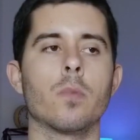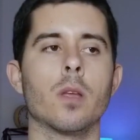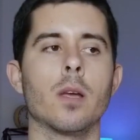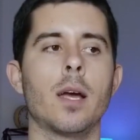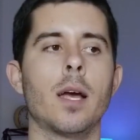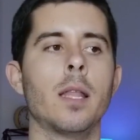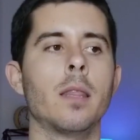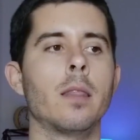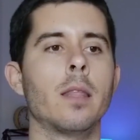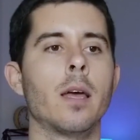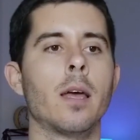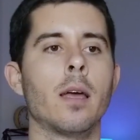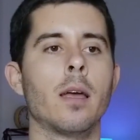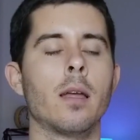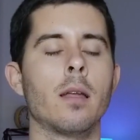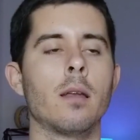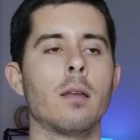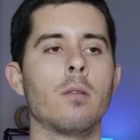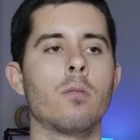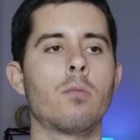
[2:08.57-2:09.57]
And
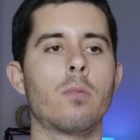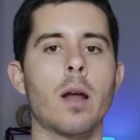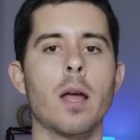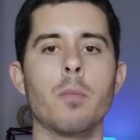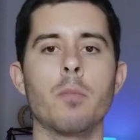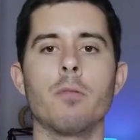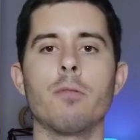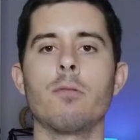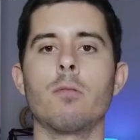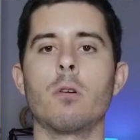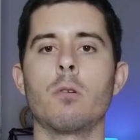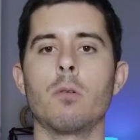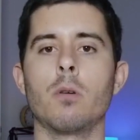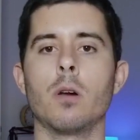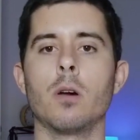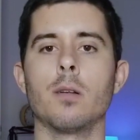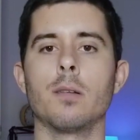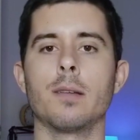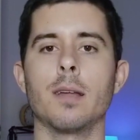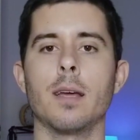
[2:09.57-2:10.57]
then right before we
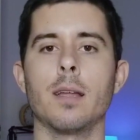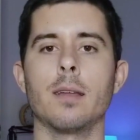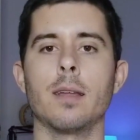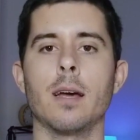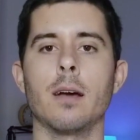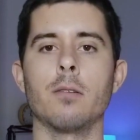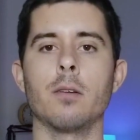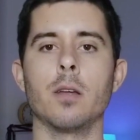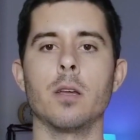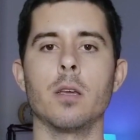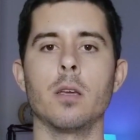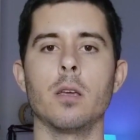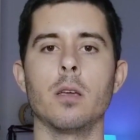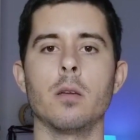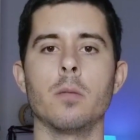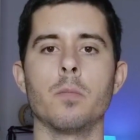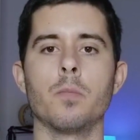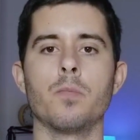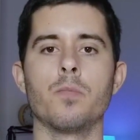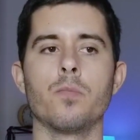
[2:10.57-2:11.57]
all sat down to
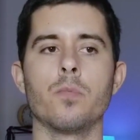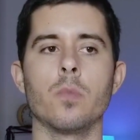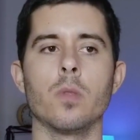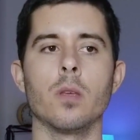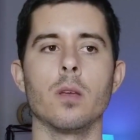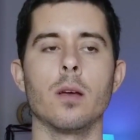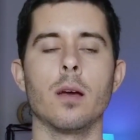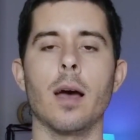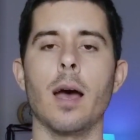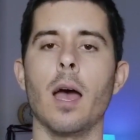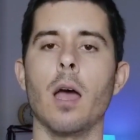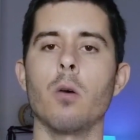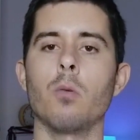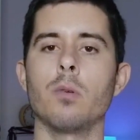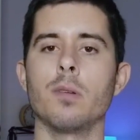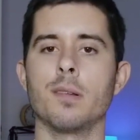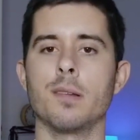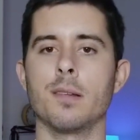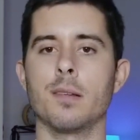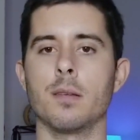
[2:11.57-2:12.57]
eat, I
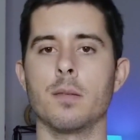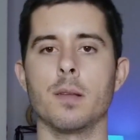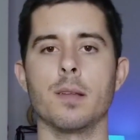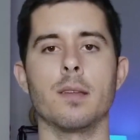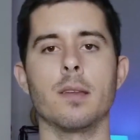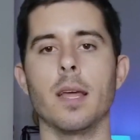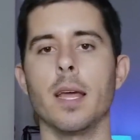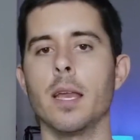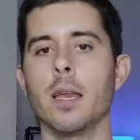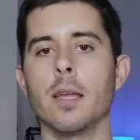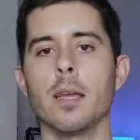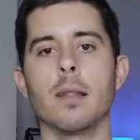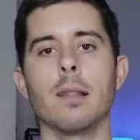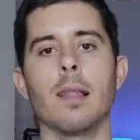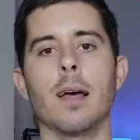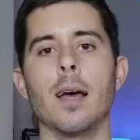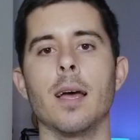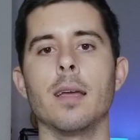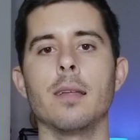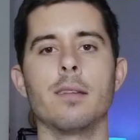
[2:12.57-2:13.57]
was standing in
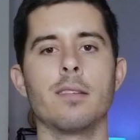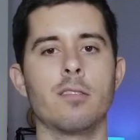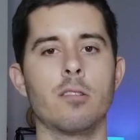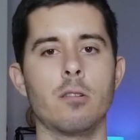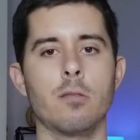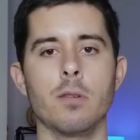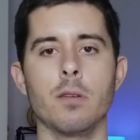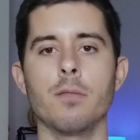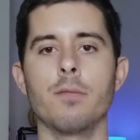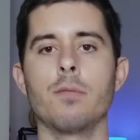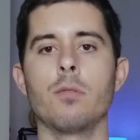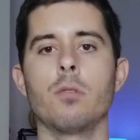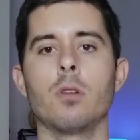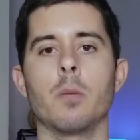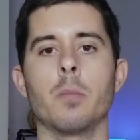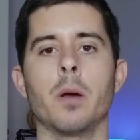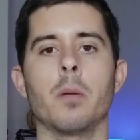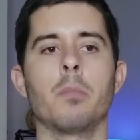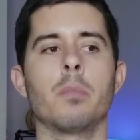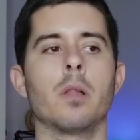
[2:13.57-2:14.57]
line serving food on
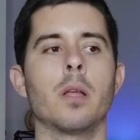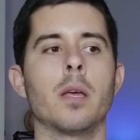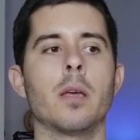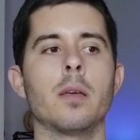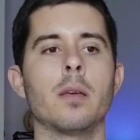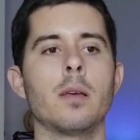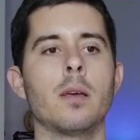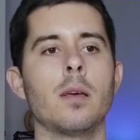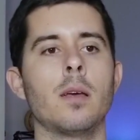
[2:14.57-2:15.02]
my plate.